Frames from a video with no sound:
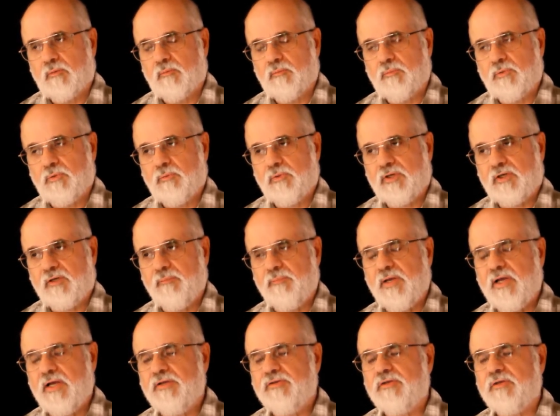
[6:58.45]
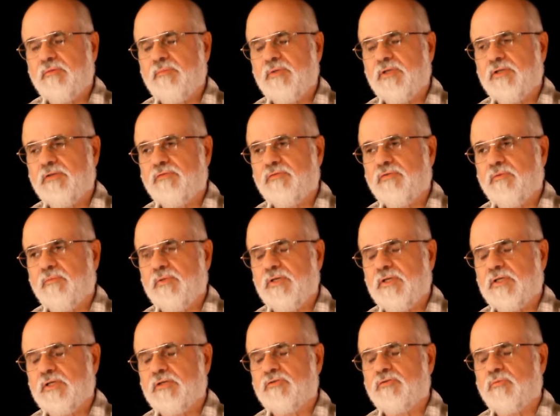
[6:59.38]
But what compassion means for
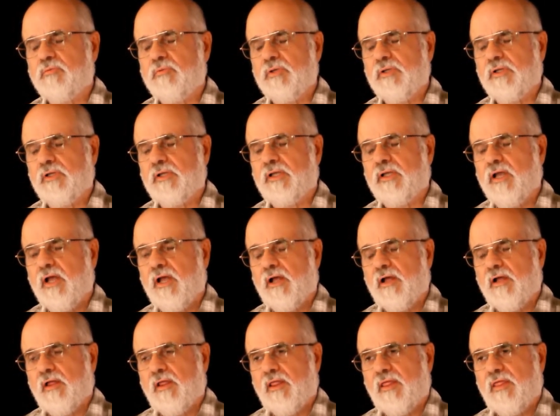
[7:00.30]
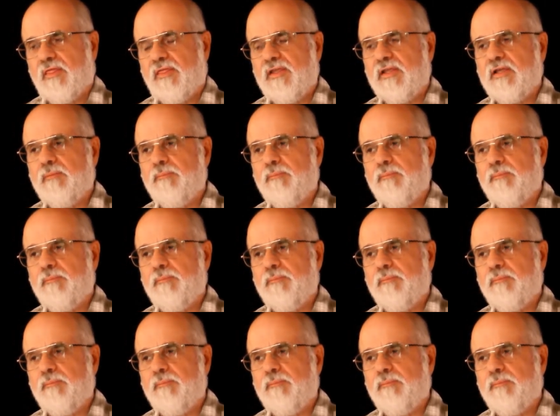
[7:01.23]
me is really the